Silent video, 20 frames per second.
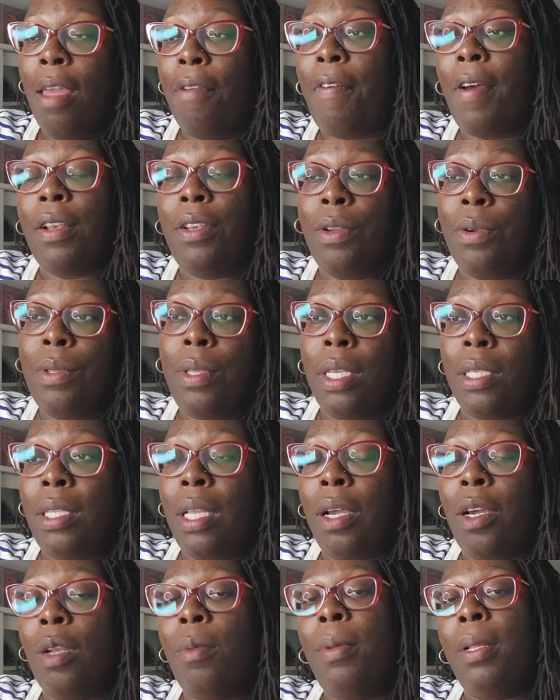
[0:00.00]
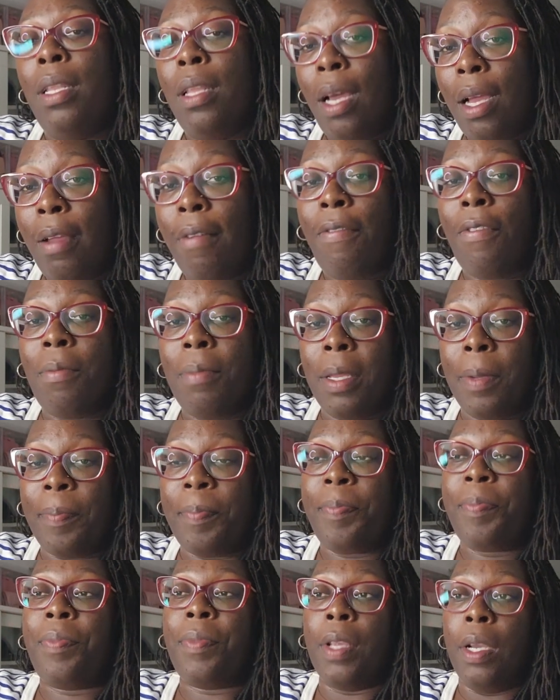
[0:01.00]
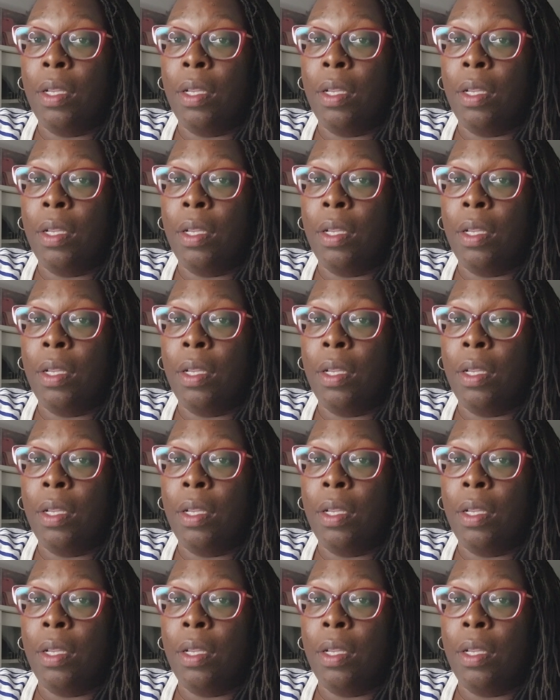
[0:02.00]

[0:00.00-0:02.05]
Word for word: If I do this, they're going to be looking for me.